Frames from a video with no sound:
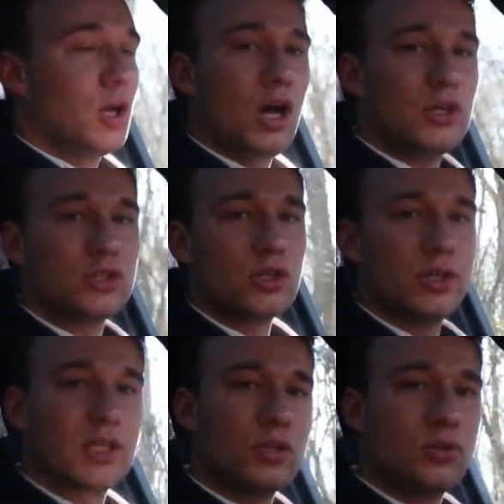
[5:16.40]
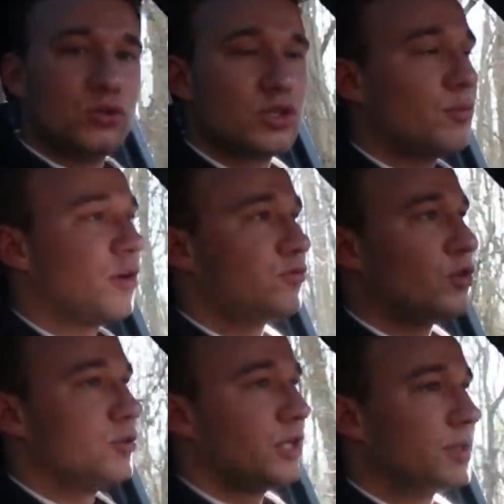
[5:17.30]
Also, it can do some
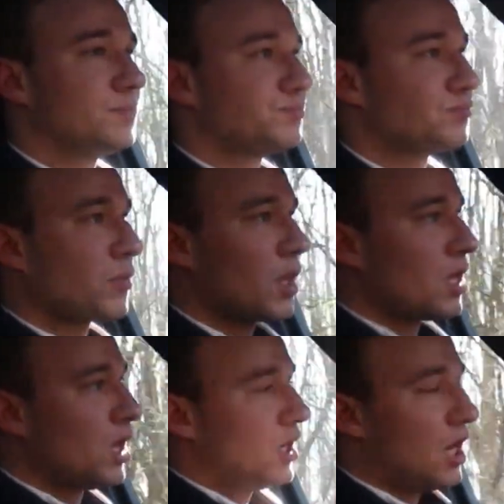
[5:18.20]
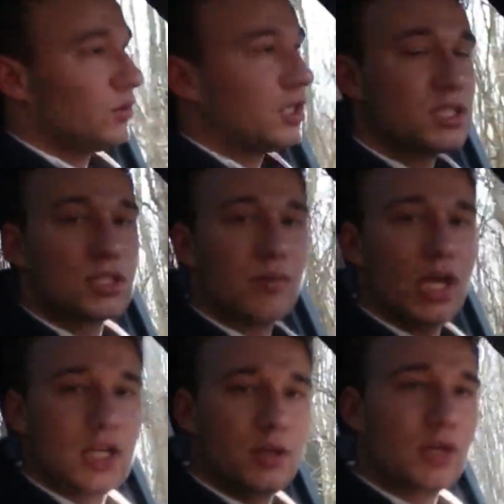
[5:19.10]
off-roading. Now, this is
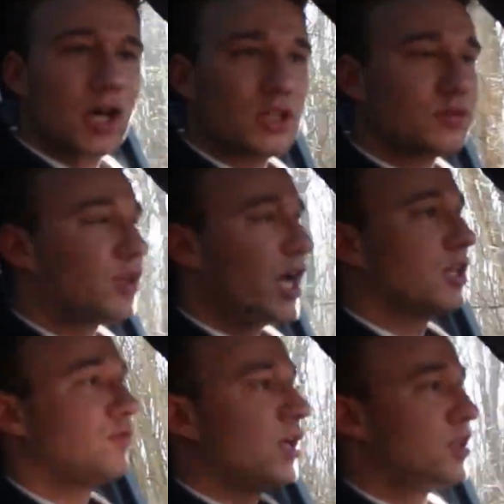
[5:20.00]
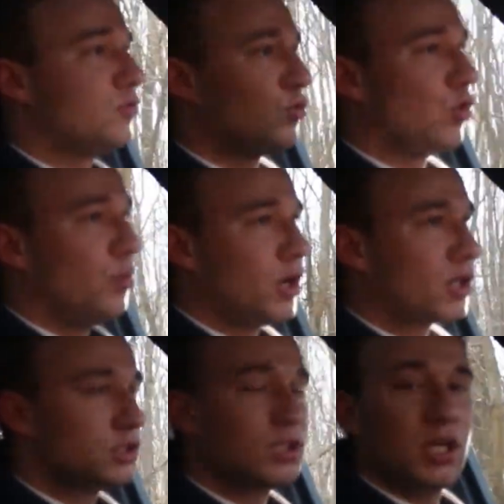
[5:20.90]
mainly because of the active anti-roll
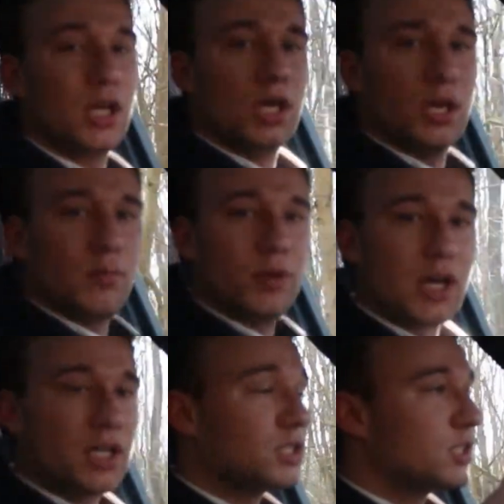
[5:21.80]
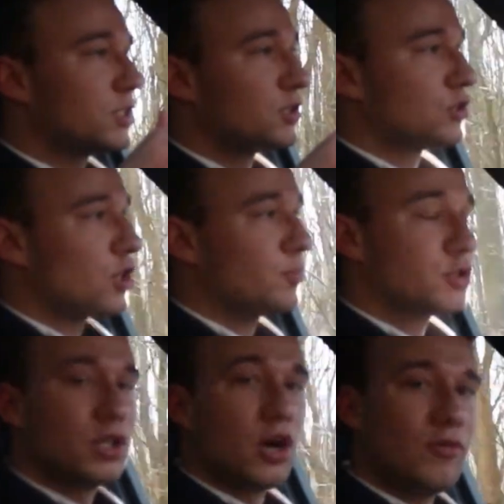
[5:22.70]
bars, because it
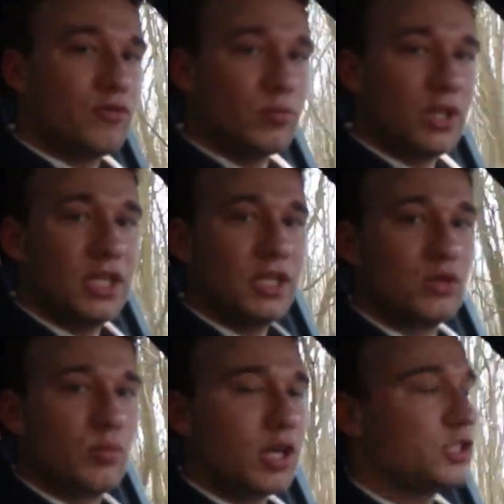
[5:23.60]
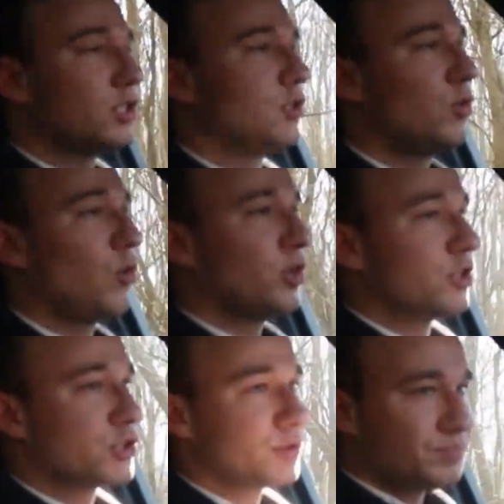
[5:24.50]
stops the car from leaning too much in the
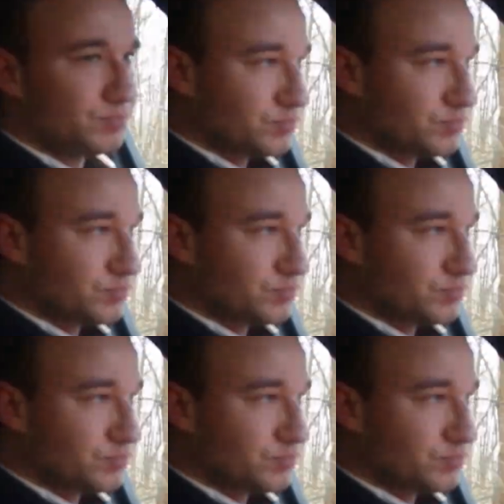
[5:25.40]
corners.